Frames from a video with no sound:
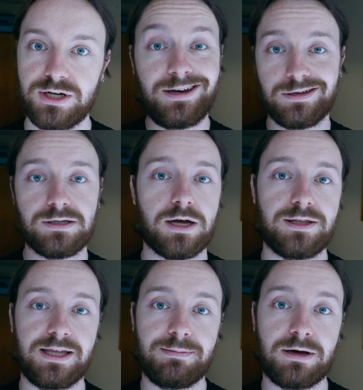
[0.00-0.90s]
and you can
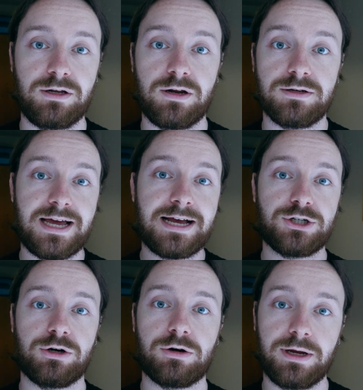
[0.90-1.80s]
start thinking about doing those
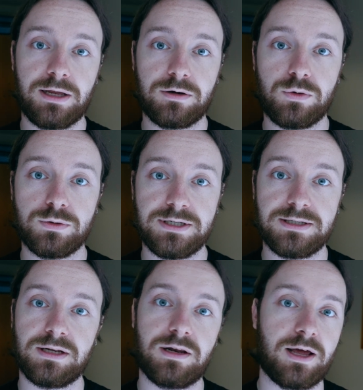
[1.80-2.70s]
extracurricular
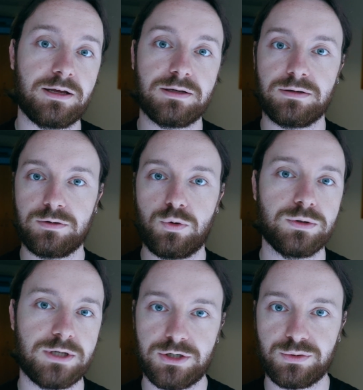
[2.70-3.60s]
courses like
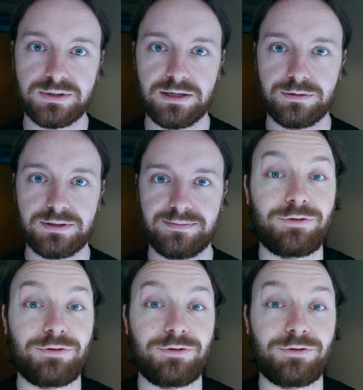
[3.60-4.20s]
core surgical skills.